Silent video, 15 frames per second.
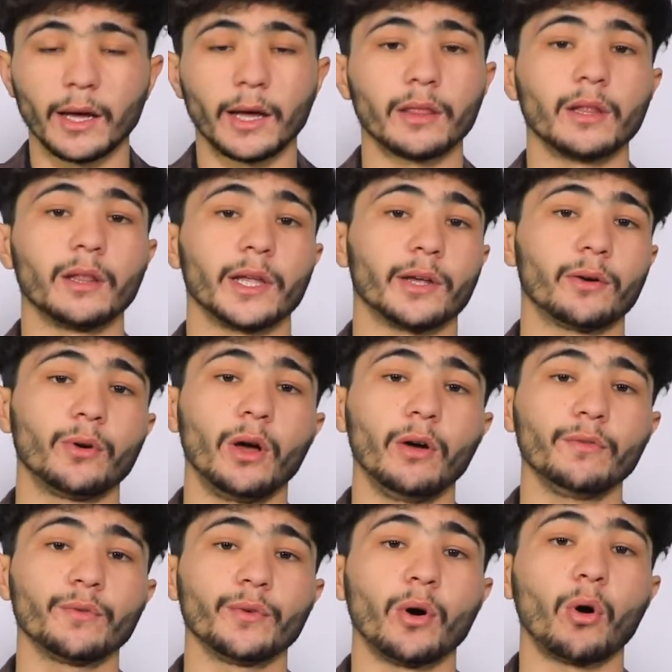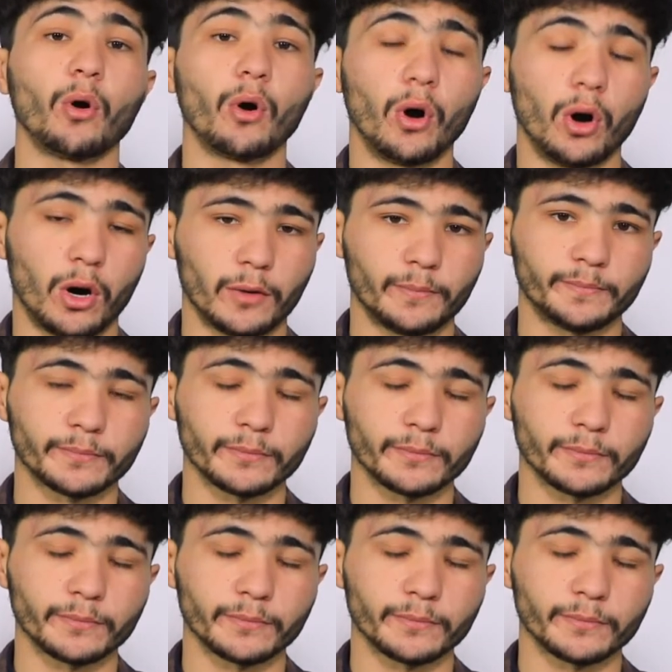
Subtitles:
and the letter of kha.